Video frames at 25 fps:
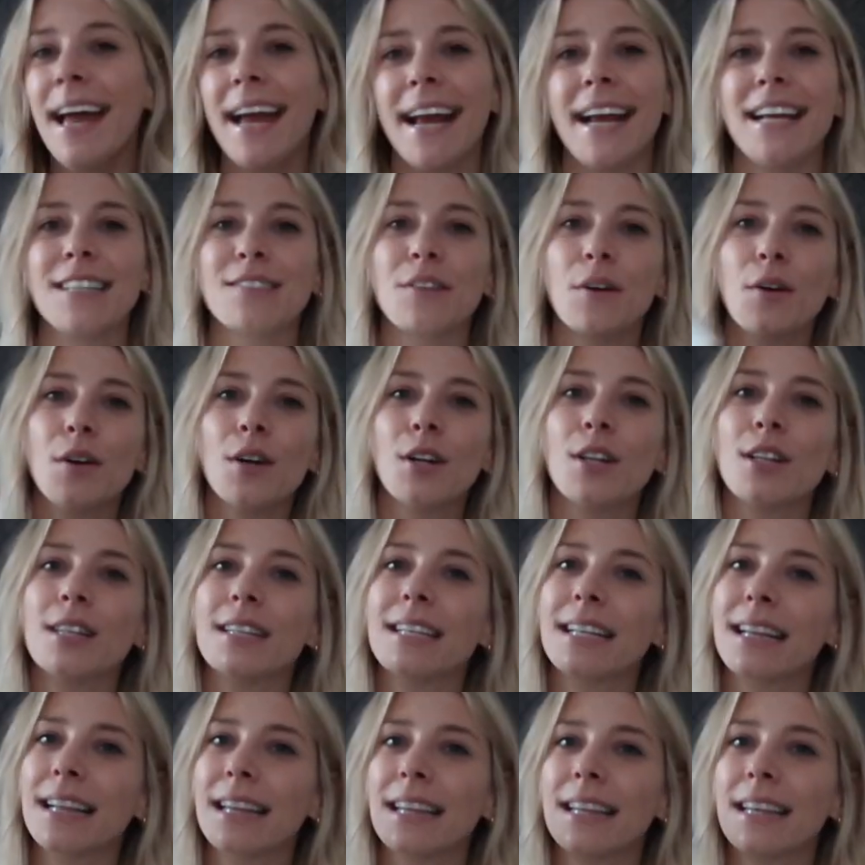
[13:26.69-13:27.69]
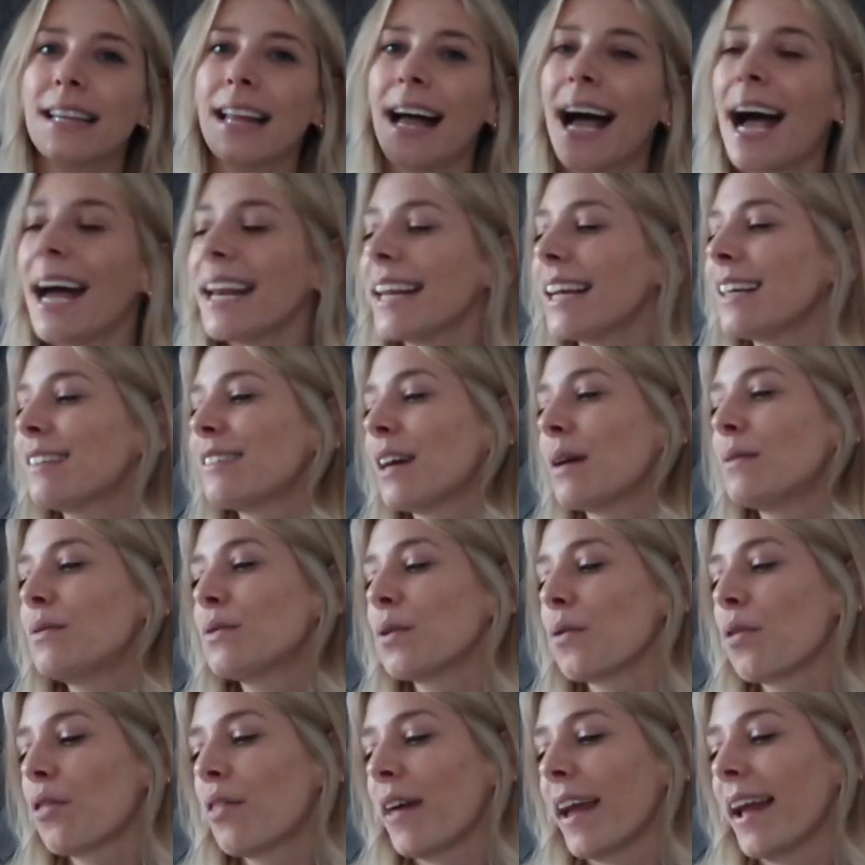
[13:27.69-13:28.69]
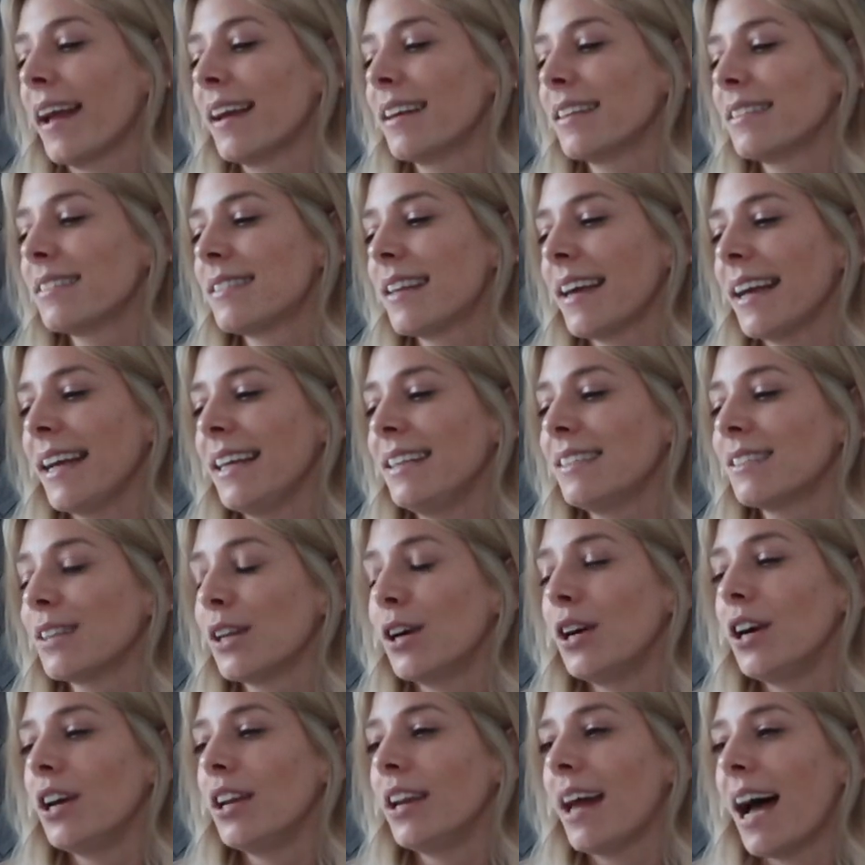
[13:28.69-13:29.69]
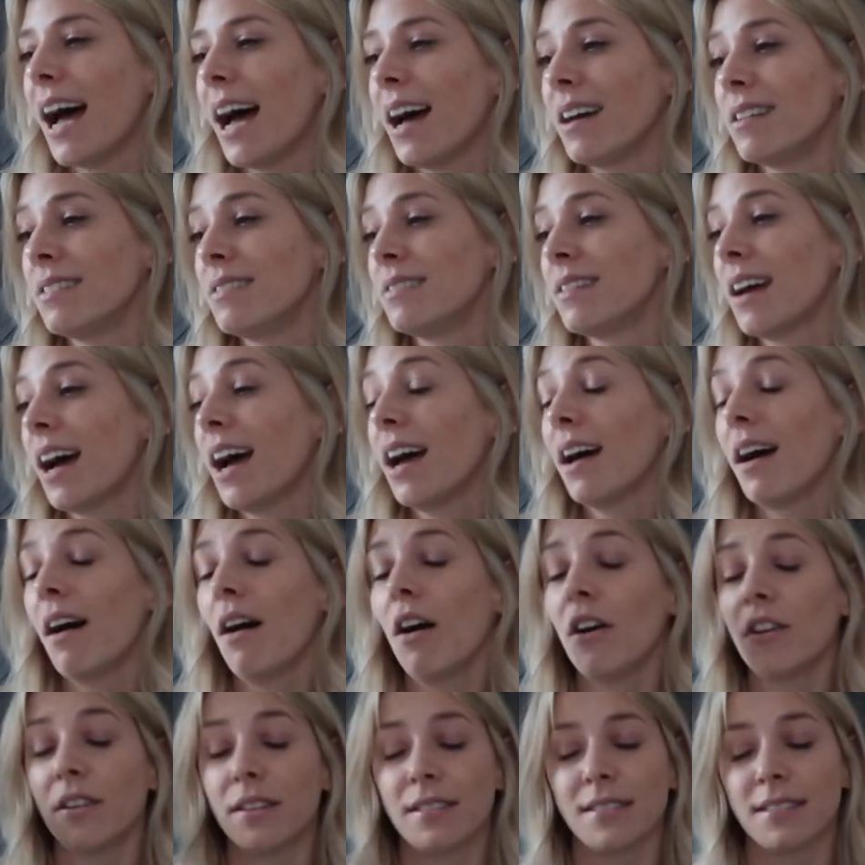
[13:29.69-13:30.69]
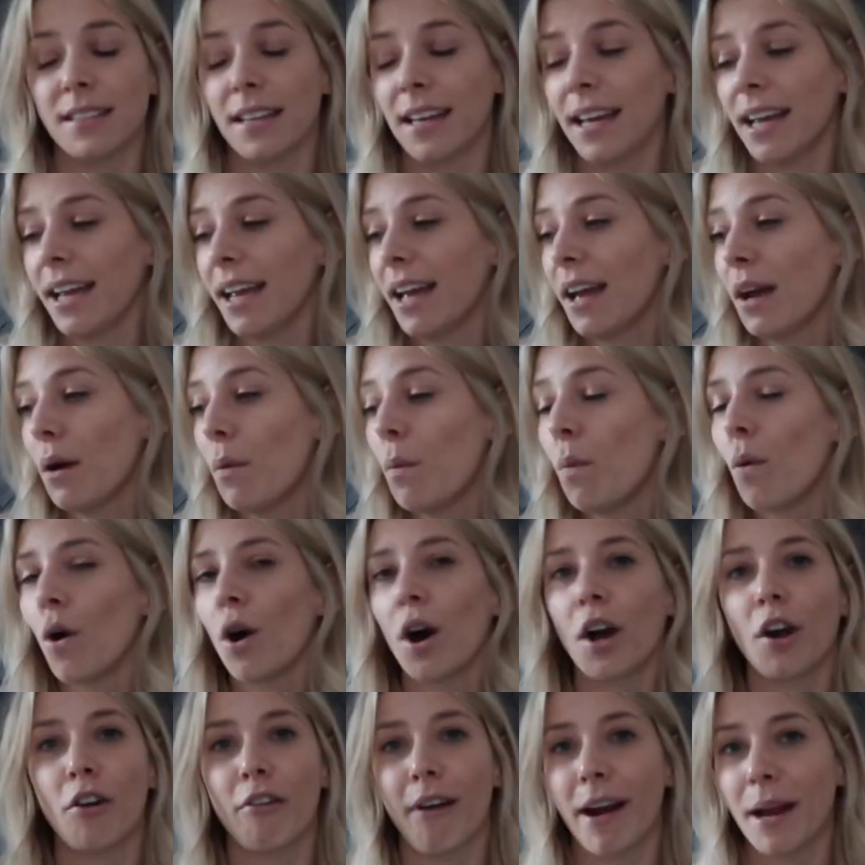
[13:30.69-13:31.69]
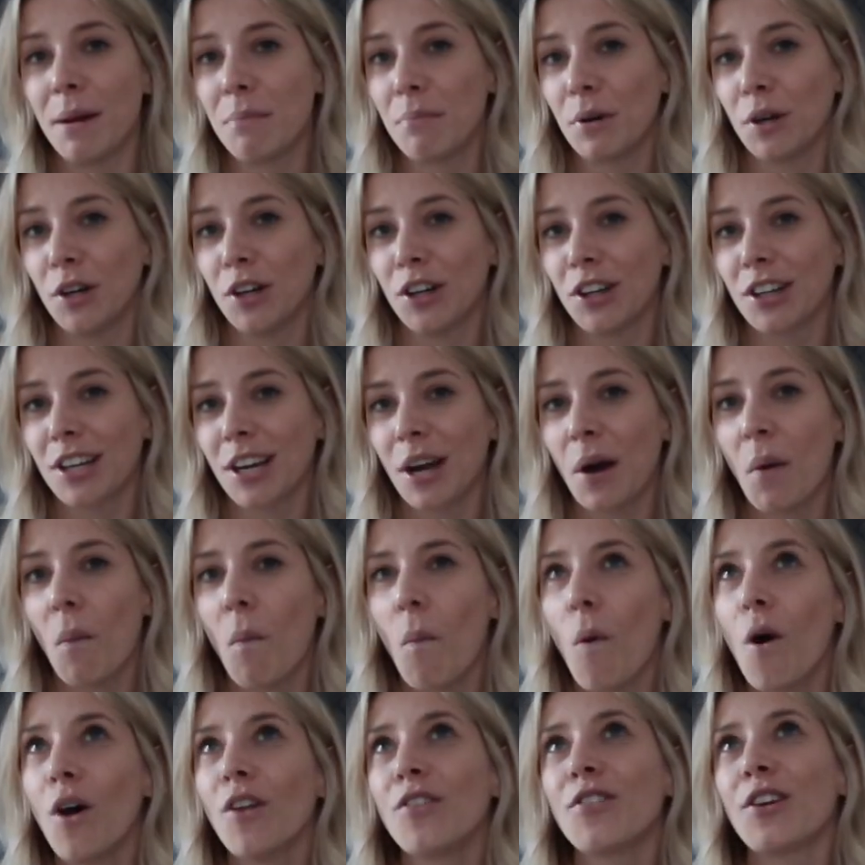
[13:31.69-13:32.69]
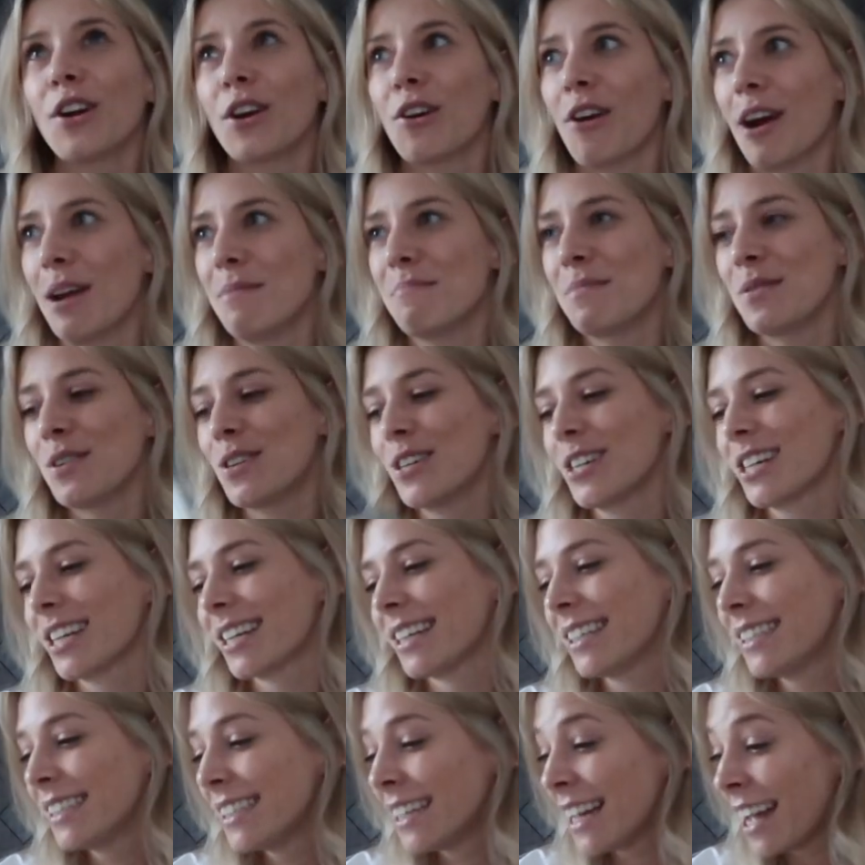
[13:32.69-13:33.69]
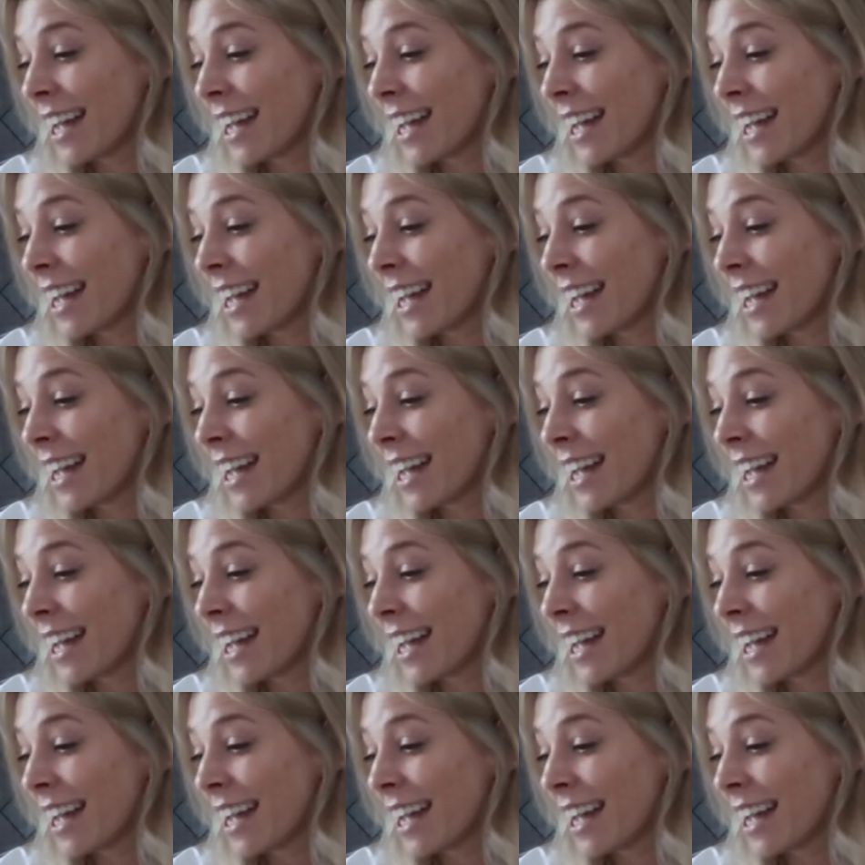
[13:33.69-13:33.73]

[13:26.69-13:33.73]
it's all little anecdotal things that he's learned, and honestly, what a great book. What a great book.